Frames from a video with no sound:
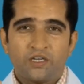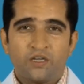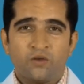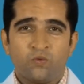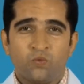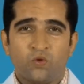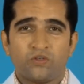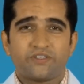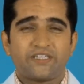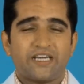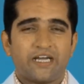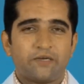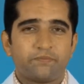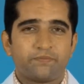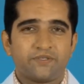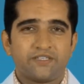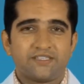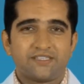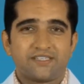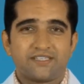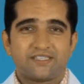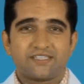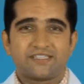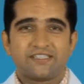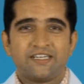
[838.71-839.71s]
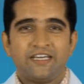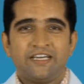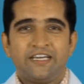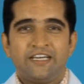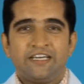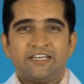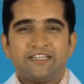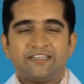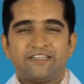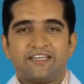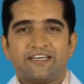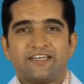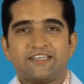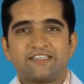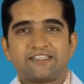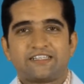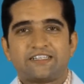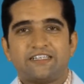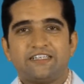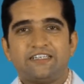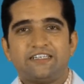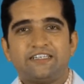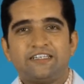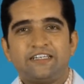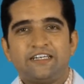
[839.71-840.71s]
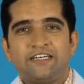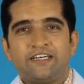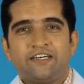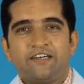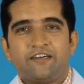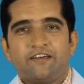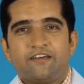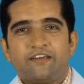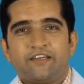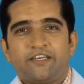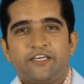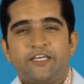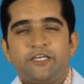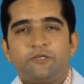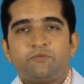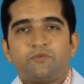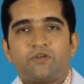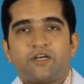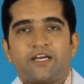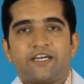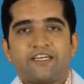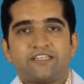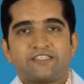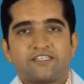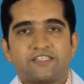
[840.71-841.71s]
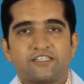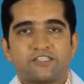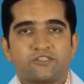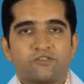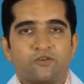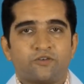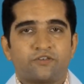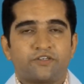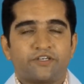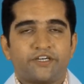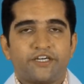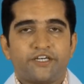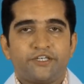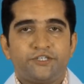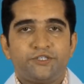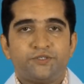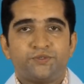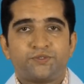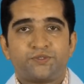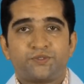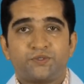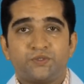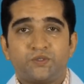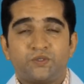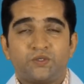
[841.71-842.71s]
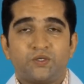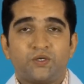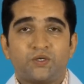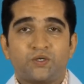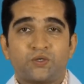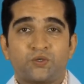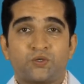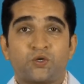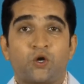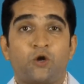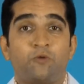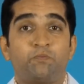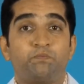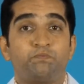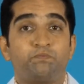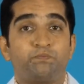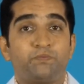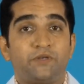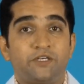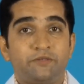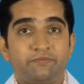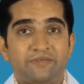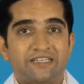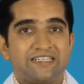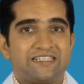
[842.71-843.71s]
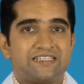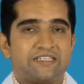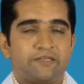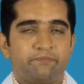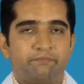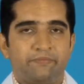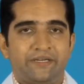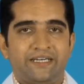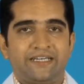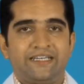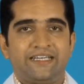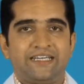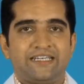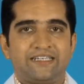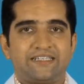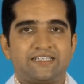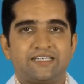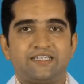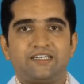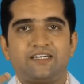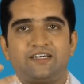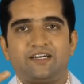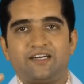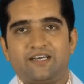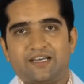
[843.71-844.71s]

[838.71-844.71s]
what happens is there is a hemolysis occurring due to complement mediated